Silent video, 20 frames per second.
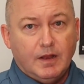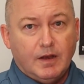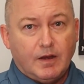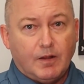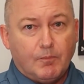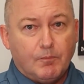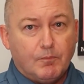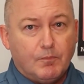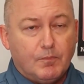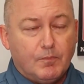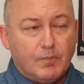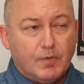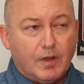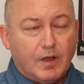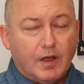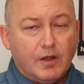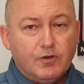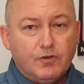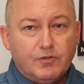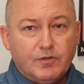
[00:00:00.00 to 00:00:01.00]
Now,
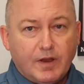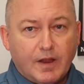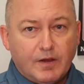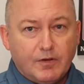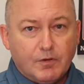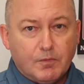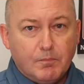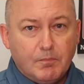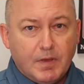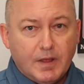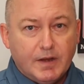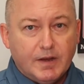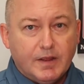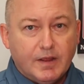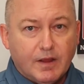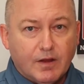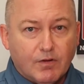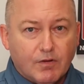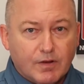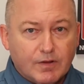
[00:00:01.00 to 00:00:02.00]
understand your
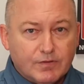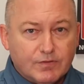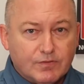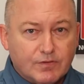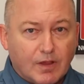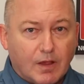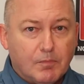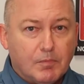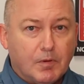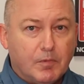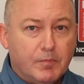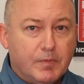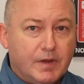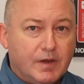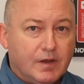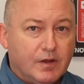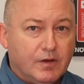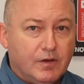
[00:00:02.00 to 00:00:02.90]
Medicare supplement